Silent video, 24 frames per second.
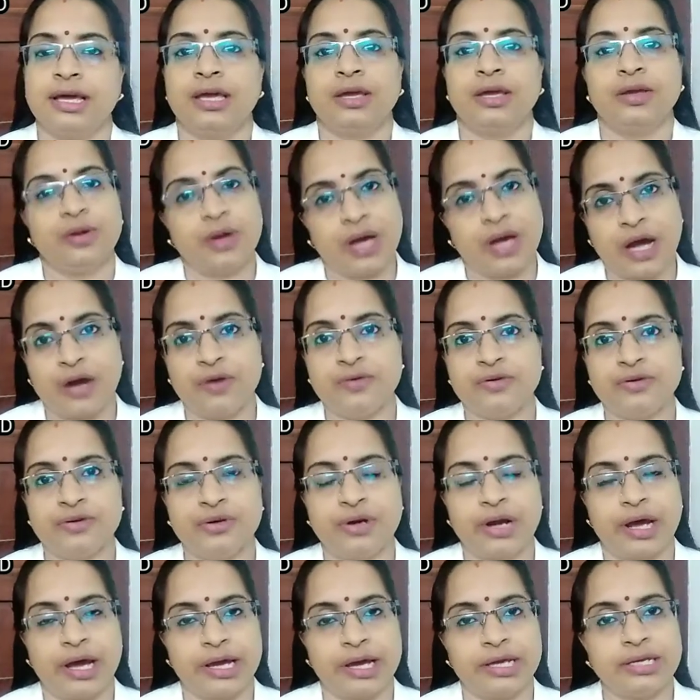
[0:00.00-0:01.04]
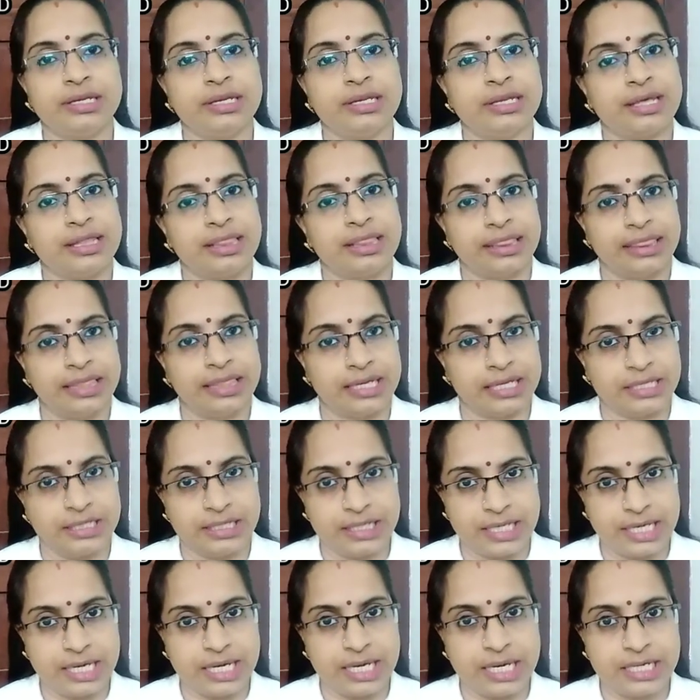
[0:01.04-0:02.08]
you have to write the
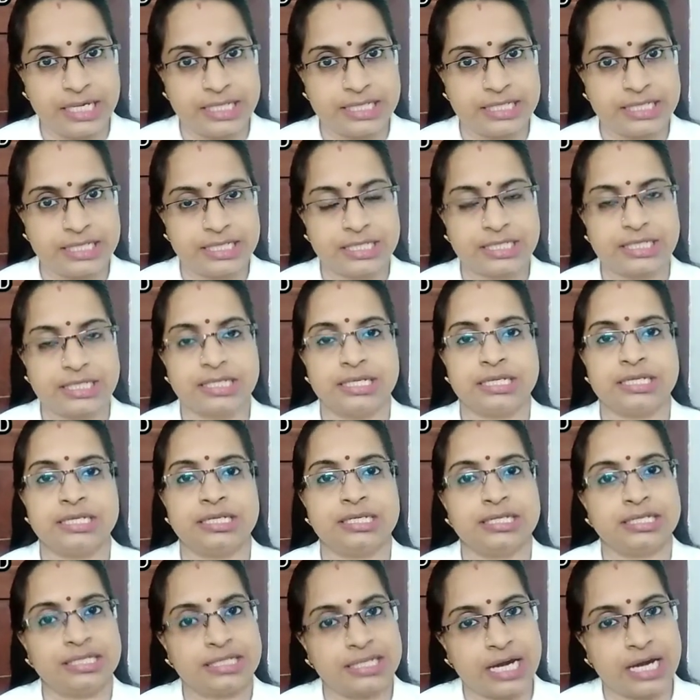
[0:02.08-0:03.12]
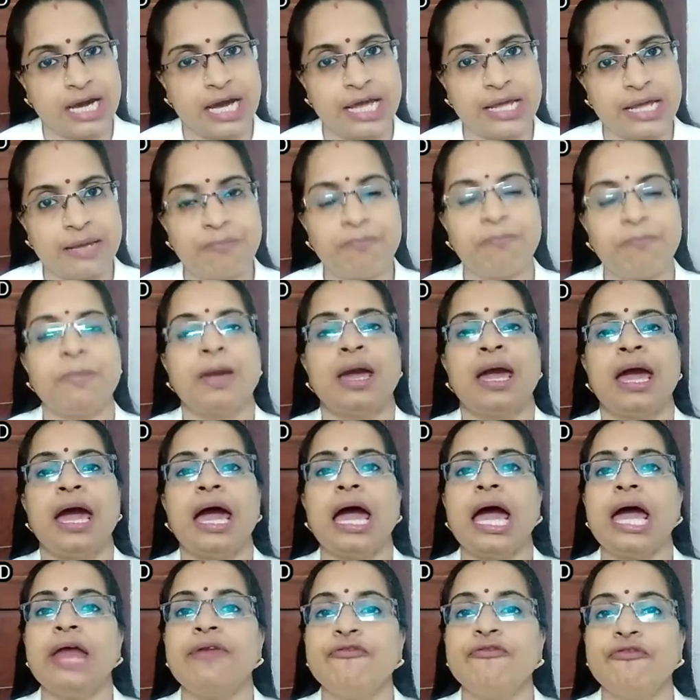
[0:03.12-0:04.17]
date, time
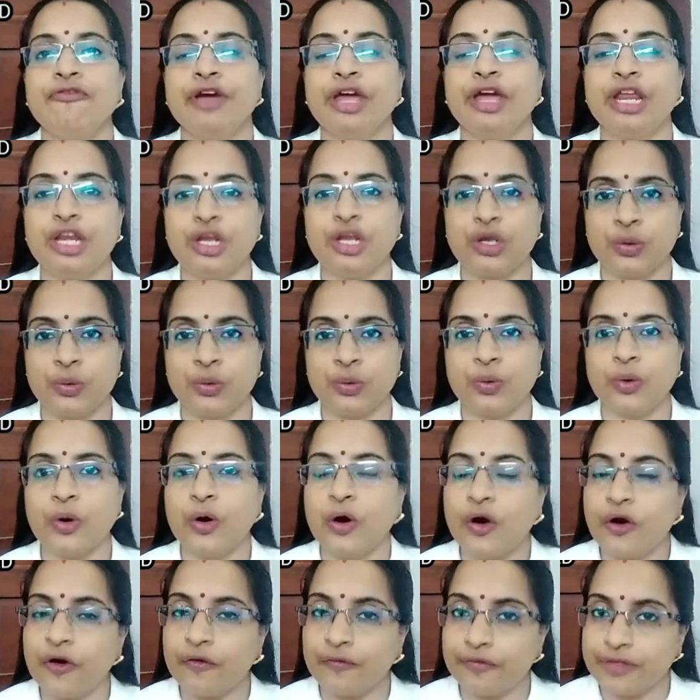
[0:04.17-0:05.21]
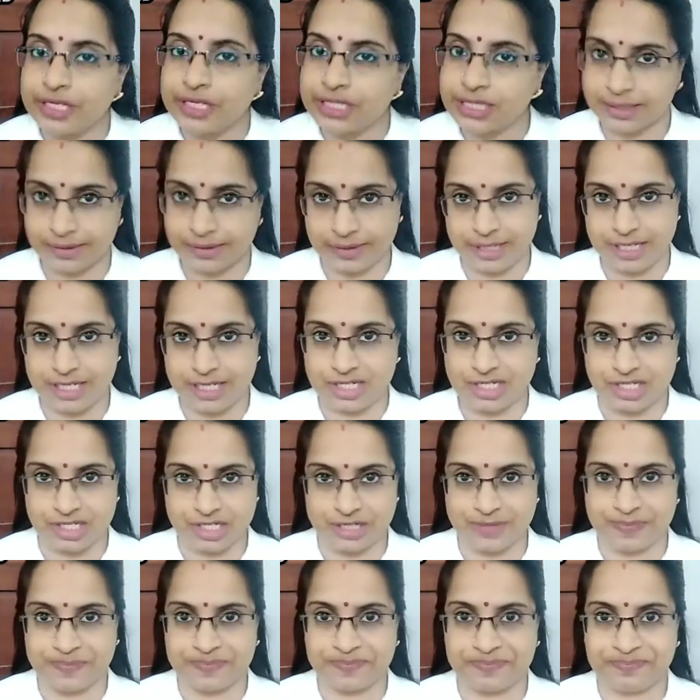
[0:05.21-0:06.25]
and venue of this occasion.
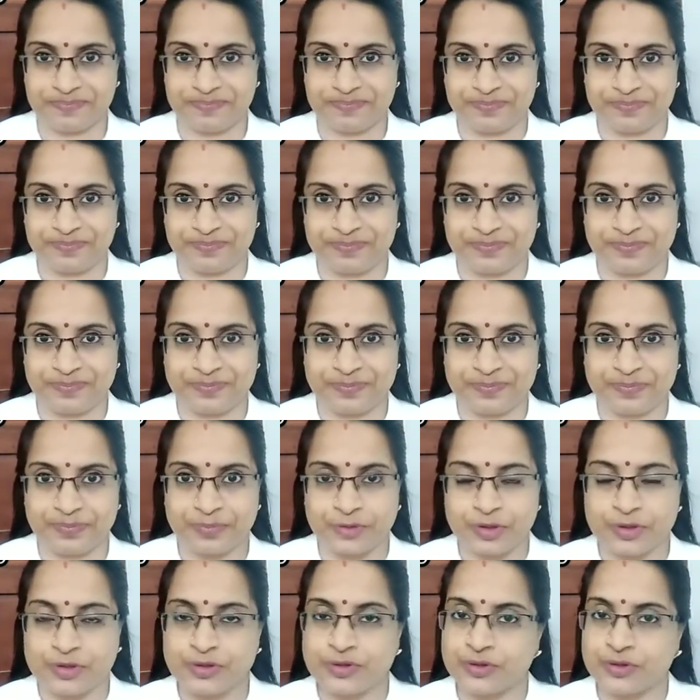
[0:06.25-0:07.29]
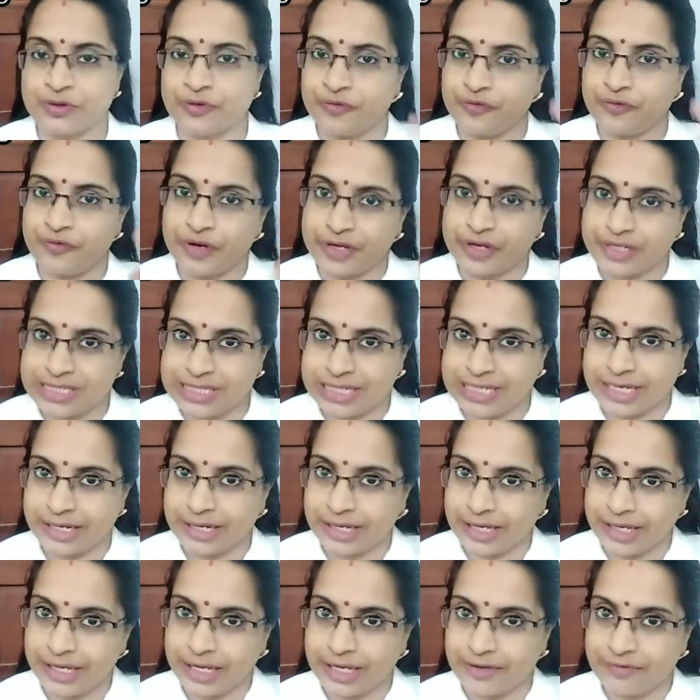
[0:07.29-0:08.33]
So first line
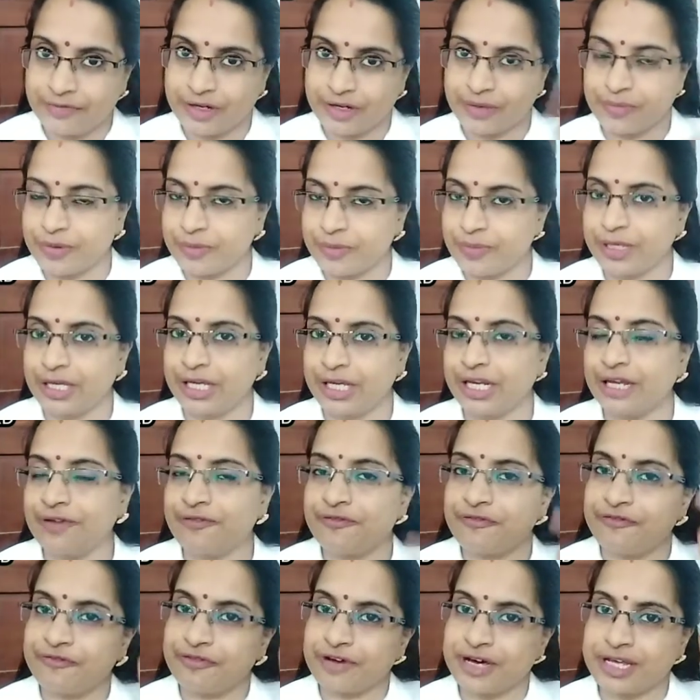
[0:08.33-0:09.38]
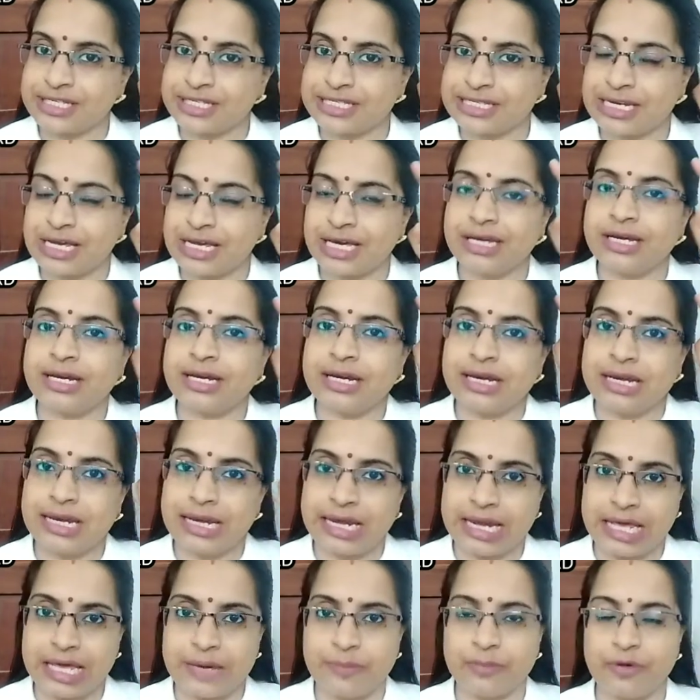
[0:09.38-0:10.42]
again from the beginning. First line,
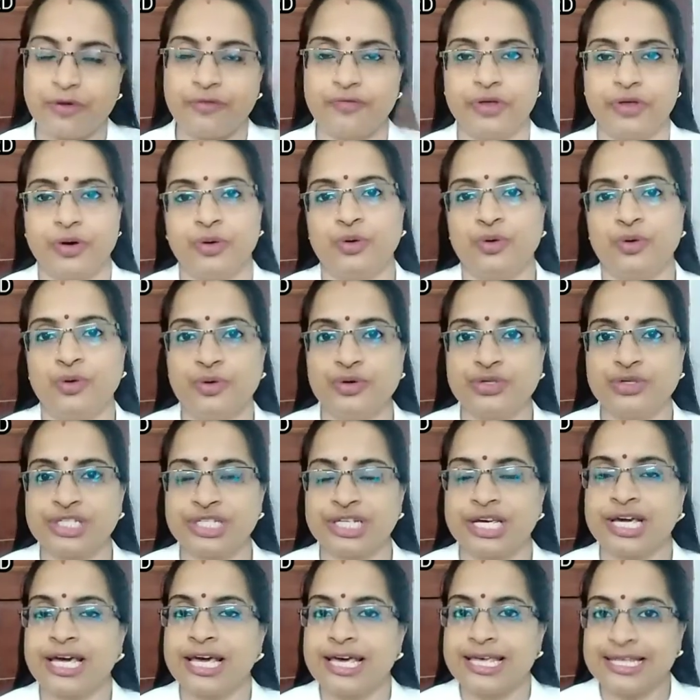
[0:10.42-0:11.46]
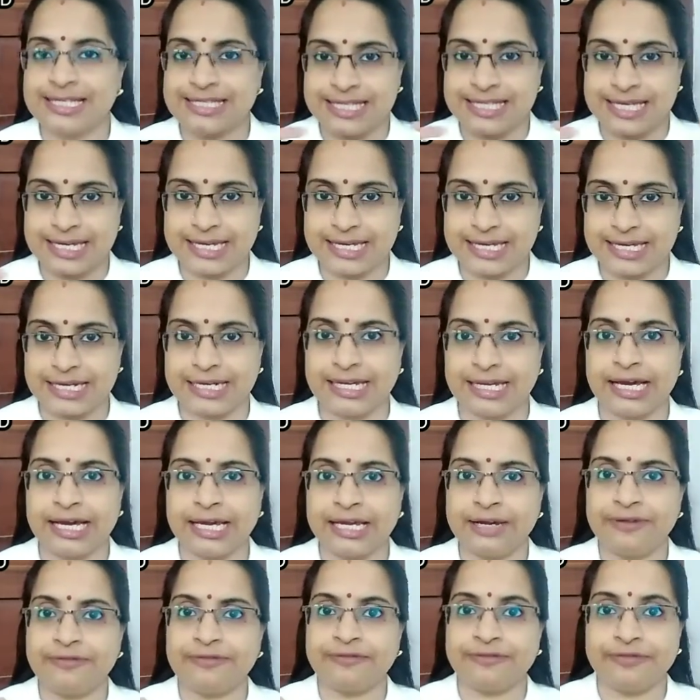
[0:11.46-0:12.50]
name of the host. Second
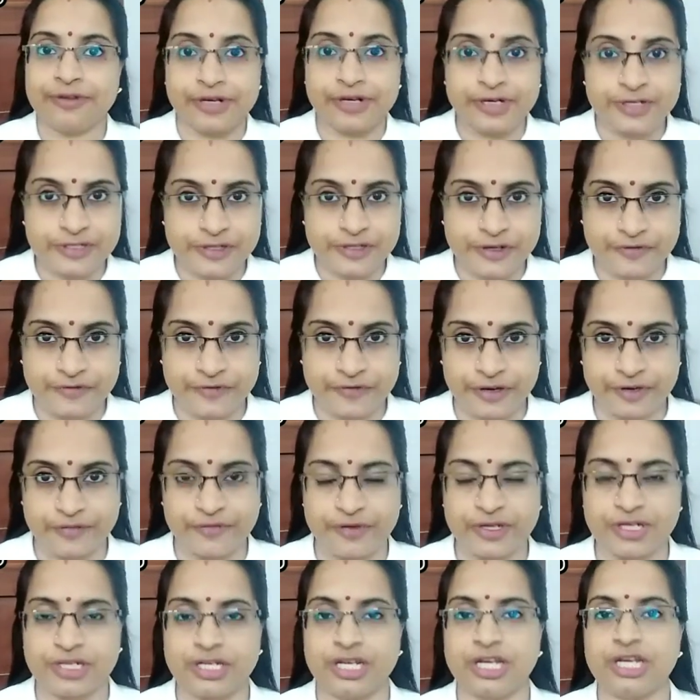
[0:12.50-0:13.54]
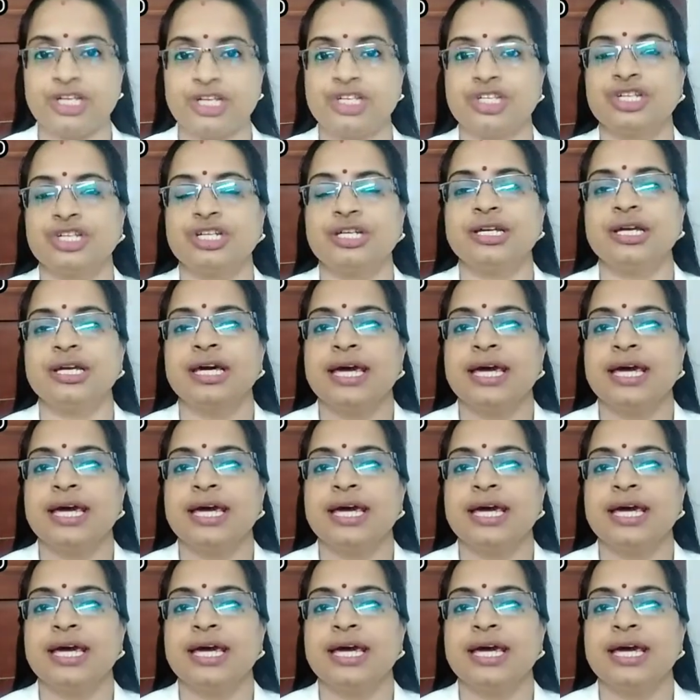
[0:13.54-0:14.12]
line, words of invitation.